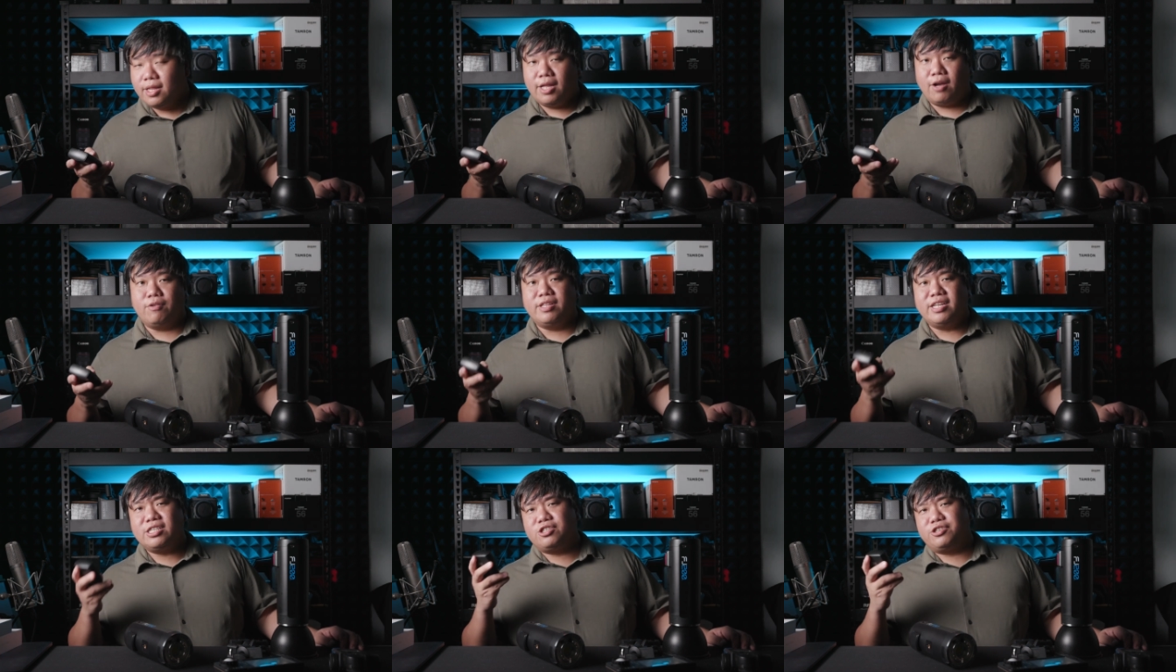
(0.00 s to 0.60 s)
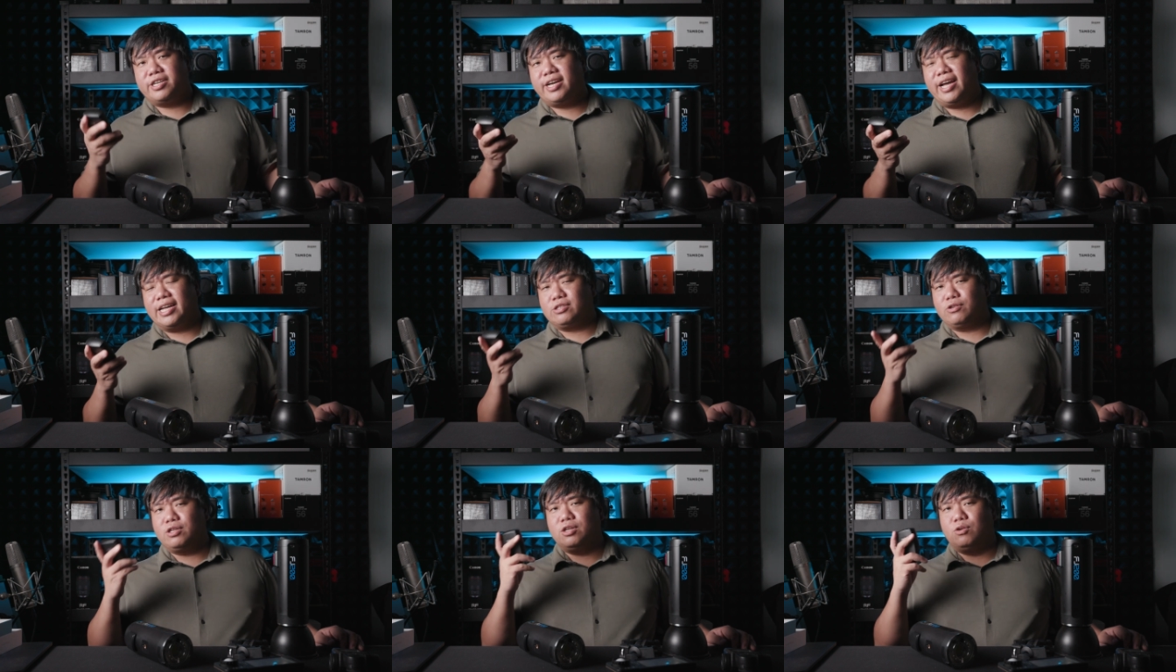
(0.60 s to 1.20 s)
Now, this trigger
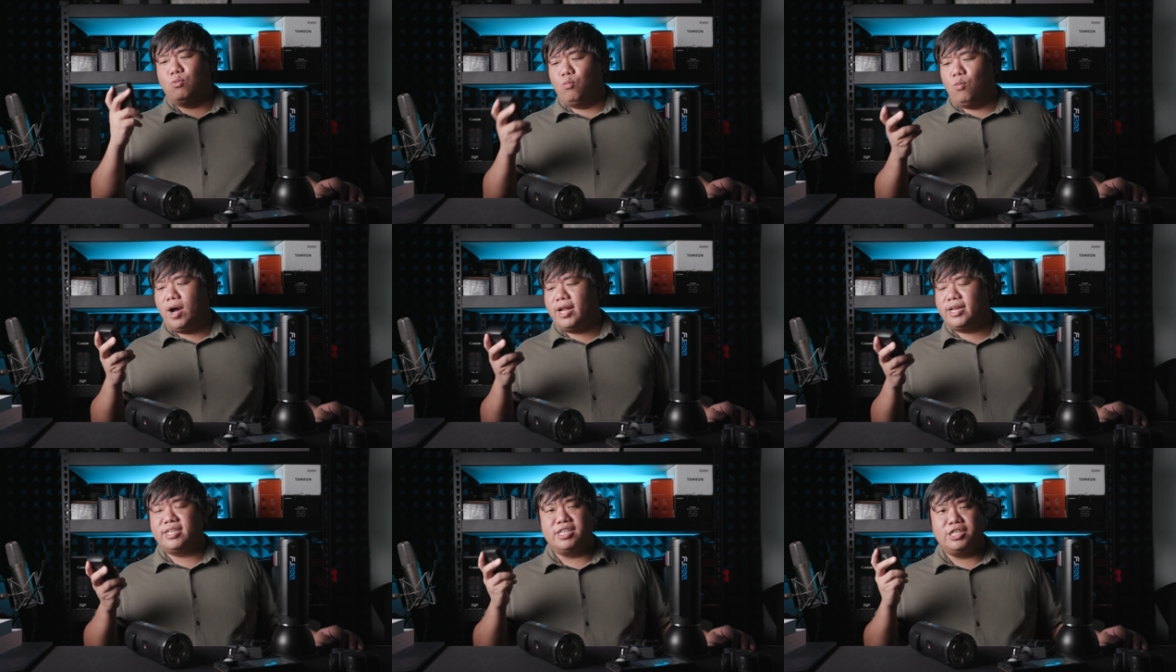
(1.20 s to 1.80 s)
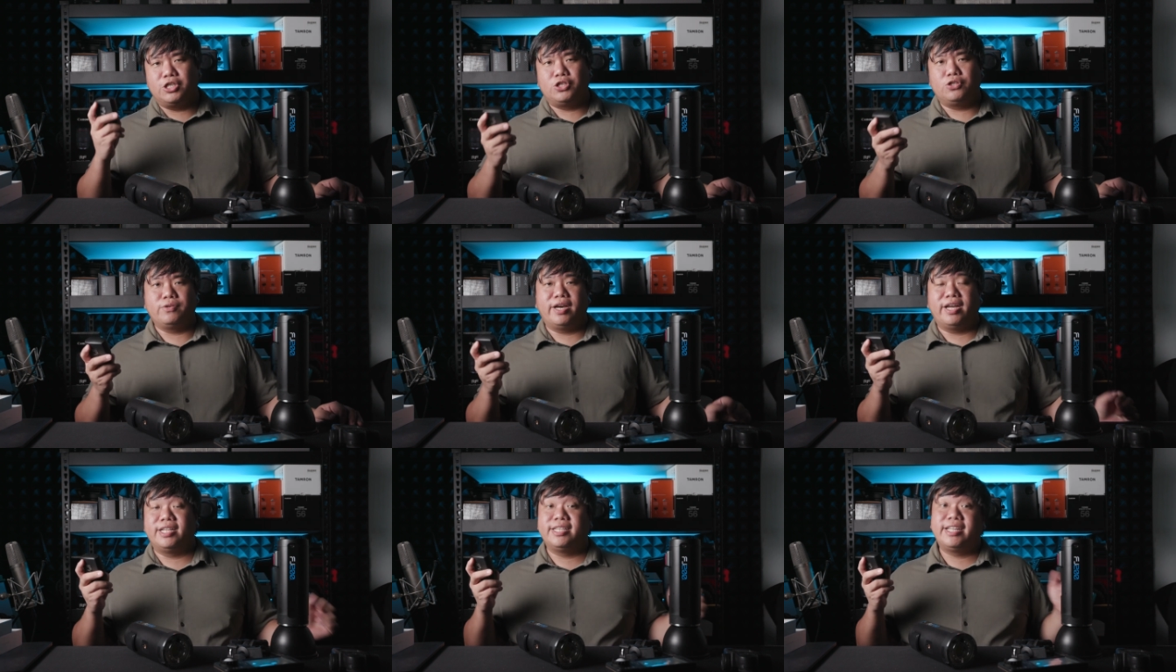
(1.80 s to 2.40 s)
has only one
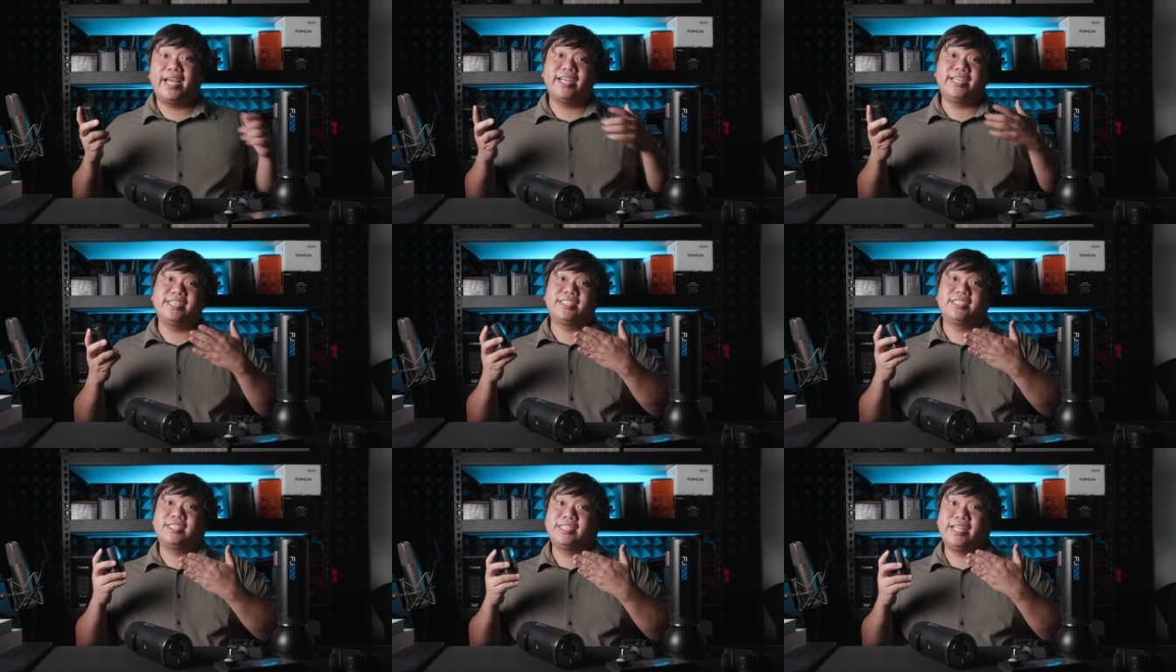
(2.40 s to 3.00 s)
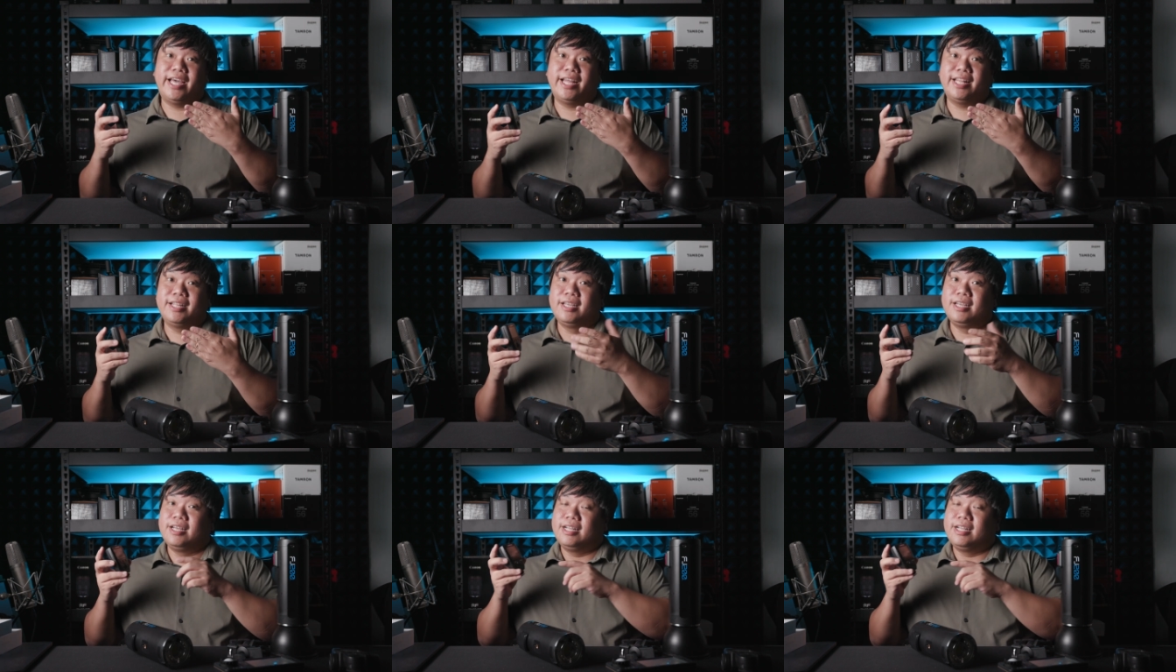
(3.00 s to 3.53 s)
issue, and that is that